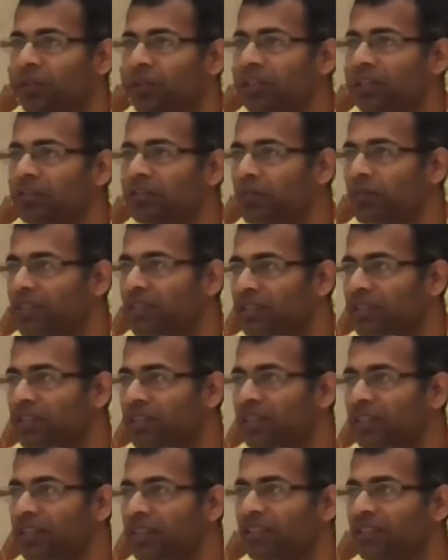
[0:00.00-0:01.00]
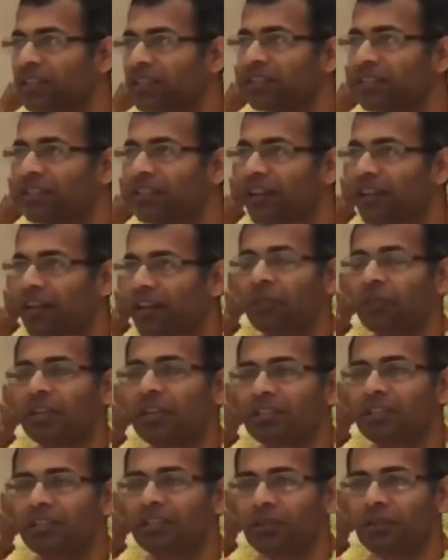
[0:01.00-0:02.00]
One is mercy and
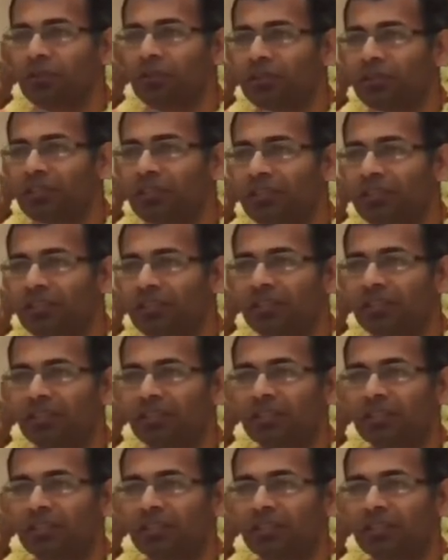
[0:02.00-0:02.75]
one is illusion.